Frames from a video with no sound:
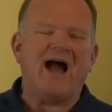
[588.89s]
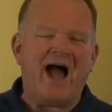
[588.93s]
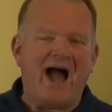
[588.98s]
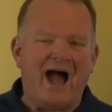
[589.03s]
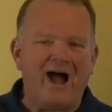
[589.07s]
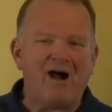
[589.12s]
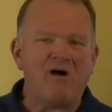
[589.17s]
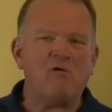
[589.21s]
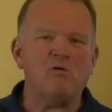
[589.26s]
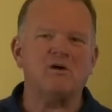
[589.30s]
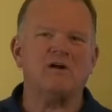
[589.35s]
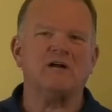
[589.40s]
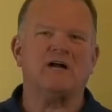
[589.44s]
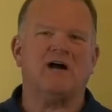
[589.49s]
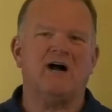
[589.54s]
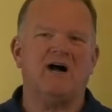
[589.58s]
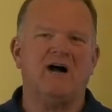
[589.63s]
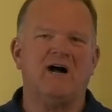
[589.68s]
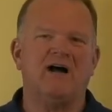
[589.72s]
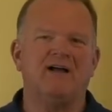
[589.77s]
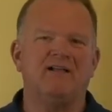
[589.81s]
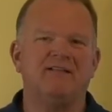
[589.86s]
our
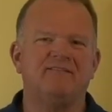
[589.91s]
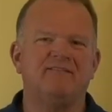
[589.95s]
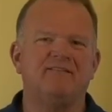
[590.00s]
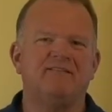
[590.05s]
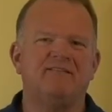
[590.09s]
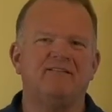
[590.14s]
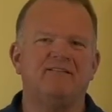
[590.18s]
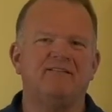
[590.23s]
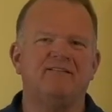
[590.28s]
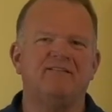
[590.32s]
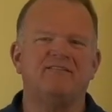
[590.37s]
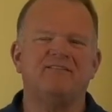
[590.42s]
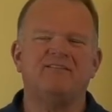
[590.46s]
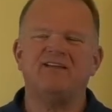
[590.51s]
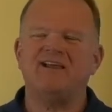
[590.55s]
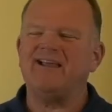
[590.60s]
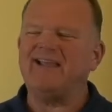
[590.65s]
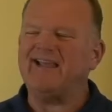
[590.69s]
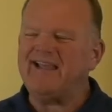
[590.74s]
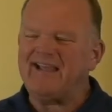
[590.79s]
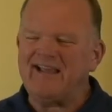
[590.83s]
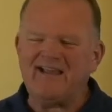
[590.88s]
God
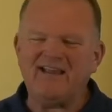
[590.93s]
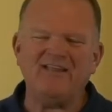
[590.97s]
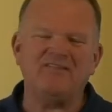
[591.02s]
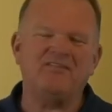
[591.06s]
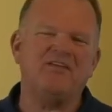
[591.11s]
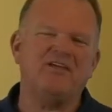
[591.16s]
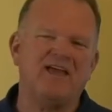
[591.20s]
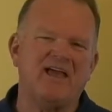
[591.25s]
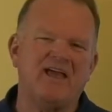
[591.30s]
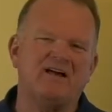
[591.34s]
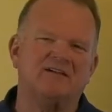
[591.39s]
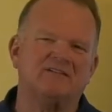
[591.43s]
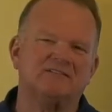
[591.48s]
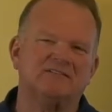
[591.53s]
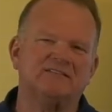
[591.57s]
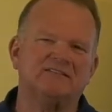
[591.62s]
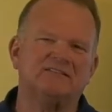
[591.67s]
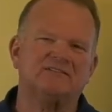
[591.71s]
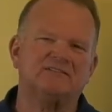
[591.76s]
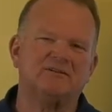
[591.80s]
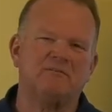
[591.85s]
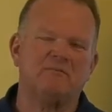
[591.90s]
to anything else
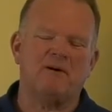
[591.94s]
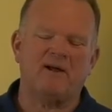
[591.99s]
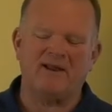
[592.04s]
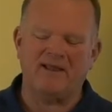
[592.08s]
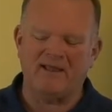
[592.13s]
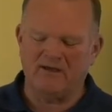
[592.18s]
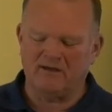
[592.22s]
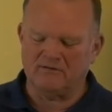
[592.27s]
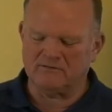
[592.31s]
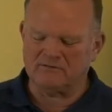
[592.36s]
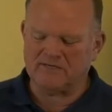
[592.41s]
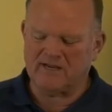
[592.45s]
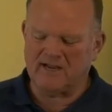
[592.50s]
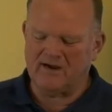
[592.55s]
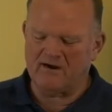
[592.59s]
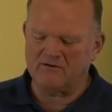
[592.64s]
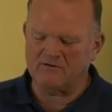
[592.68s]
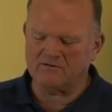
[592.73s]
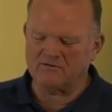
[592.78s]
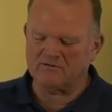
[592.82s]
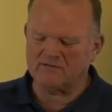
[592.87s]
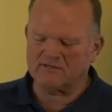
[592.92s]
that somebody else
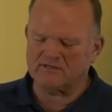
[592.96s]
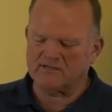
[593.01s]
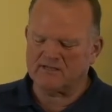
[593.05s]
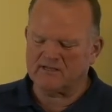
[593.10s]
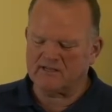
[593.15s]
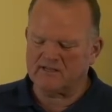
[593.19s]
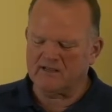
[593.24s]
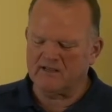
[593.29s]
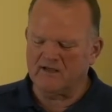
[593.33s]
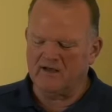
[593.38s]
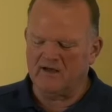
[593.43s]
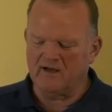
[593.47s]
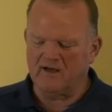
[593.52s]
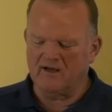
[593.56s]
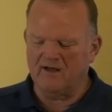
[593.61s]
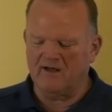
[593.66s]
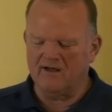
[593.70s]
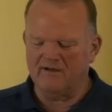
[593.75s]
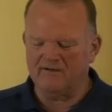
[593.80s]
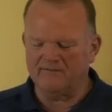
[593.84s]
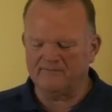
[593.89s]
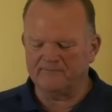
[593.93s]
cared,
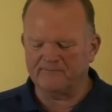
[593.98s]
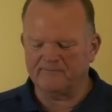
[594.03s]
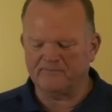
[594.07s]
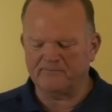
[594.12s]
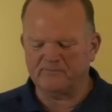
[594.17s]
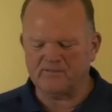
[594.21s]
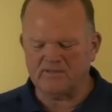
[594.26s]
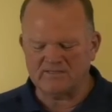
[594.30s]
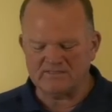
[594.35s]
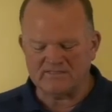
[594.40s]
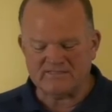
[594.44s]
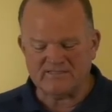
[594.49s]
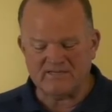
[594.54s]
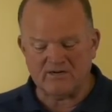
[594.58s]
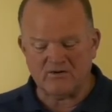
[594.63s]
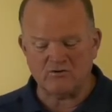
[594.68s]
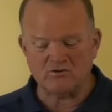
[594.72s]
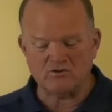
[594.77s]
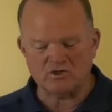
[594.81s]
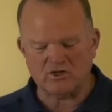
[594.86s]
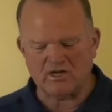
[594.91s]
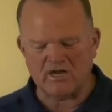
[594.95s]
uh,
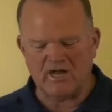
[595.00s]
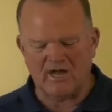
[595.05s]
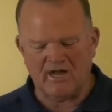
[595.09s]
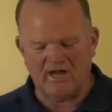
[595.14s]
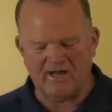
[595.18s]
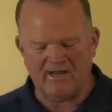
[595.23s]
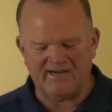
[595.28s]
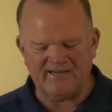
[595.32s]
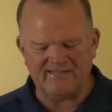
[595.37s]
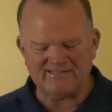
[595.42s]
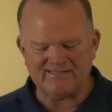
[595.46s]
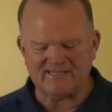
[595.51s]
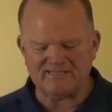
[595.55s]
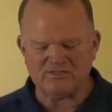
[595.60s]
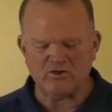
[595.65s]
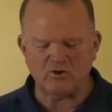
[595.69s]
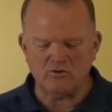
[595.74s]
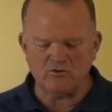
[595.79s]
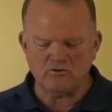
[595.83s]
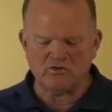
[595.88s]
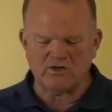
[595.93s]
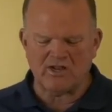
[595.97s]
considers a God. He says,
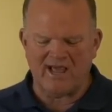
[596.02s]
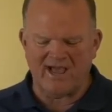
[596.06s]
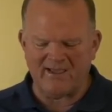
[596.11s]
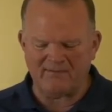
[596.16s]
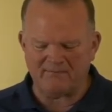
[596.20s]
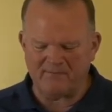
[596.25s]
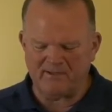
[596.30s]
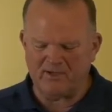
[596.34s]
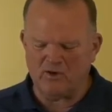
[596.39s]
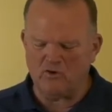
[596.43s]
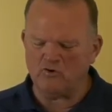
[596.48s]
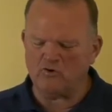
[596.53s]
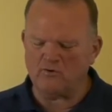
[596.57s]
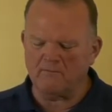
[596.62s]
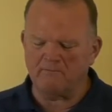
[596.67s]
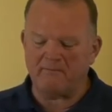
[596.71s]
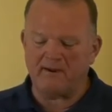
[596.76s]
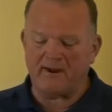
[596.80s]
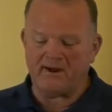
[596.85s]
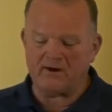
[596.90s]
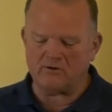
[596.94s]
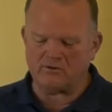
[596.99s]
Who's like me? Who
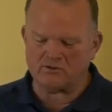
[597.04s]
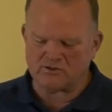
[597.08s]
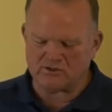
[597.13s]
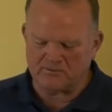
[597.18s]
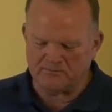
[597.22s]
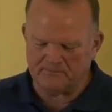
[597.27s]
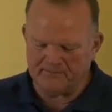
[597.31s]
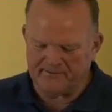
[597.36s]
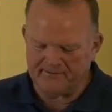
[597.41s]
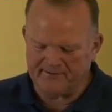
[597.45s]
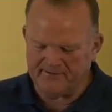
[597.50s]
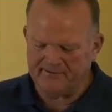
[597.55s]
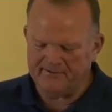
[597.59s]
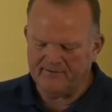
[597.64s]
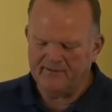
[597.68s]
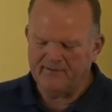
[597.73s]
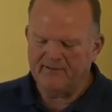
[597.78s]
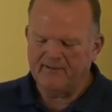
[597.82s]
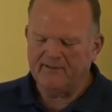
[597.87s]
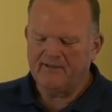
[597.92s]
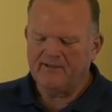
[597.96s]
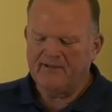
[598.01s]
compares to me?
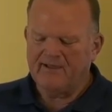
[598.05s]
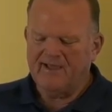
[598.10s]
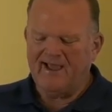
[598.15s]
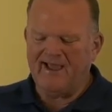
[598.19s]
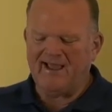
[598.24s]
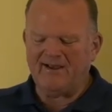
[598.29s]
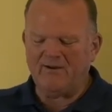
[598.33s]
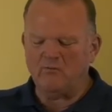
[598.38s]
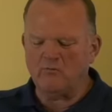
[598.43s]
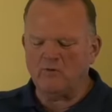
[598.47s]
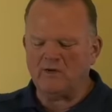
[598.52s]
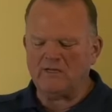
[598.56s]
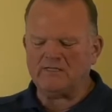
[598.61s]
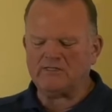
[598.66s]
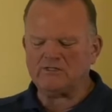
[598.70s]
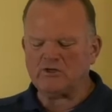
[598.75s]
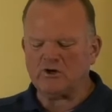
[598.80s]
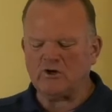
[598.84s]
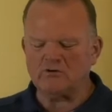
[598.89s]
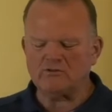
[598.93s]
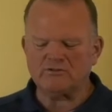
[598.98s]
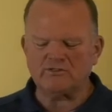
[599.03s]
And he really
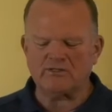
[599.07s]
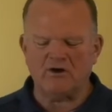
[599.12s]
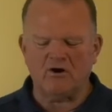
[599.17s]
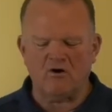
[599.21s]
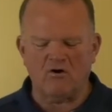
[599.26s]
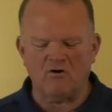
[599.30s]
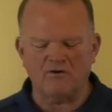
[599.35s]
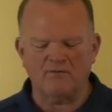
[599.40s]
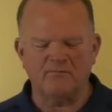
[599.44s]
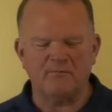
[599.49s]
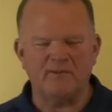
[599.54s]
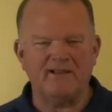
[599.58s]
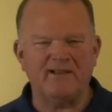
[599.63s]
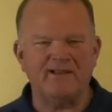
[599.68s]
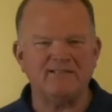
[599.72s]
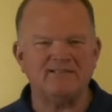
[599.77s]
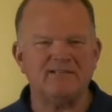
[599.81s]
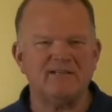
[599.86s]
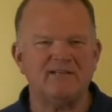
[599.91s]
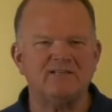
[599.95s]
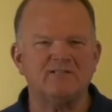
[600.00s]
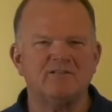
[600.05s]
shows the argument.
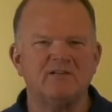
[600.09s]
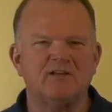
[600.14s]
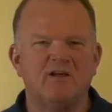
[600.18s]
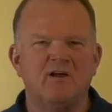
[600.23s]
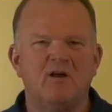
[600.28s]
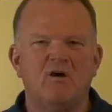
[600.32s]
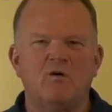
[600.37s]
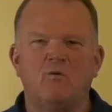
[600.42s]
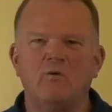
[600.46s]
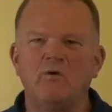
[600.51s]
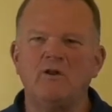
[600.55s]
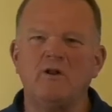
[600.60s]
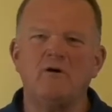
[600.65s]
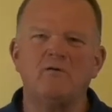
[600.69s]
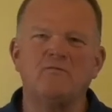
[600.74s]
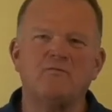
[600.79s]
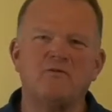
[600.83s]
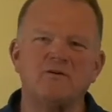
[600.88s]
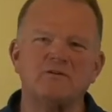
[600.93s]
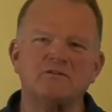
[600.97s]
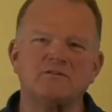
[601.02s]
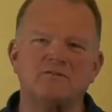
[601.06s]
He says, Well, you know,
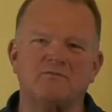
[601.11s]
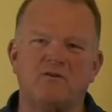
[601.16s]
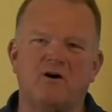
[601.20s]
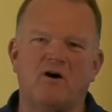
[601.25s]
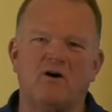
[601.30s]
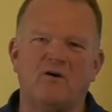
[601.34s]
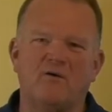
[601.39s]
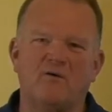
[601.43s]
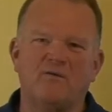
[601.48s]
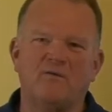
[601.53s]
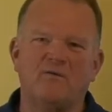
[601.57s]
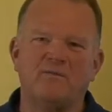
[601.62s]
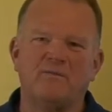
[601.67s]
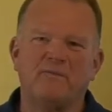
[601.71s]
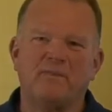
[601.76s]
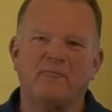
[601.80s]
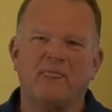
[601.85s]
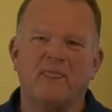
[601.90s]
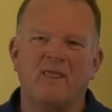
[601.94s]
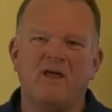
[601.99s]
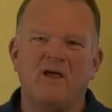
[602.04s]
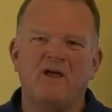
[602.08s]
first of all,
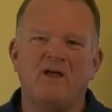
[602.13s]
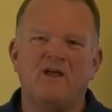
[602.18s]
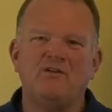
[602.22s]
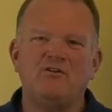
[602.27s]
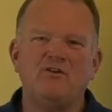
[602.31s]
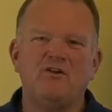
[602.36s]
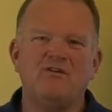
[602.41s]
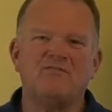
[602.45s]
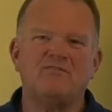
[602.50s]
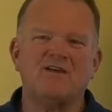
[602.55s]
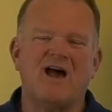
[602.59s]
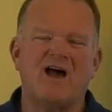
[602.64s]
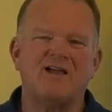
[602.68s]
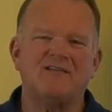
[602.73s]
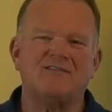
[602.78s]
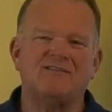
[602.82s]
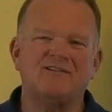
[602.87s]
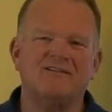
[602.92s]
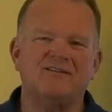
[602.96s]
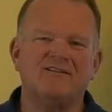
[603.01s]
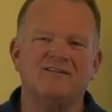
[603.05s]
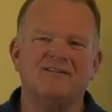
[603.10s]
you've
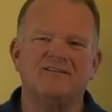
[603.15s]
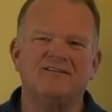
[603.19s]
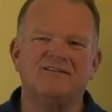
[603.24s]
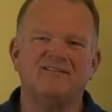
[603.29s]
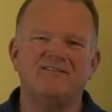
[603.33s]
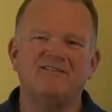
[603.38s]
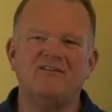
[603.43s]
got to